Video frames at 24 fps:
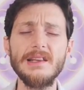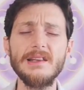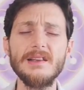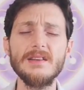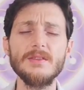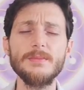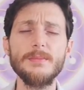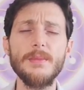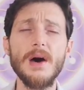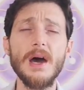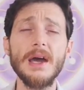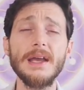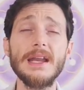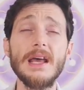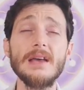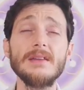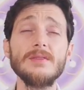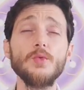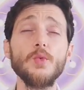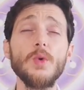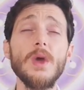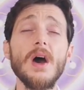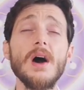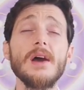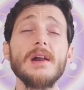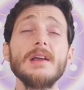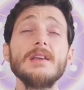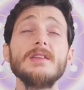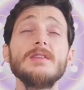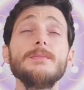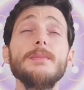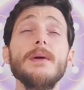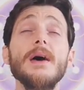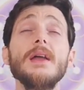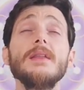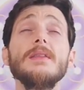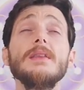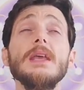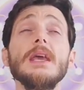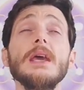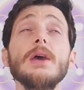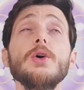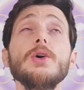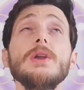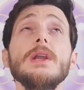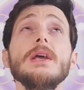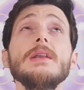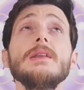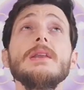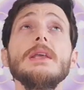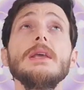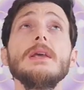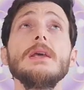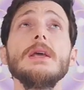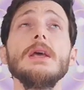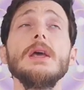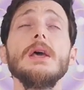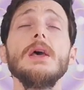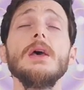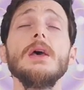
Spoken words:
the spine as we are expanding, connecting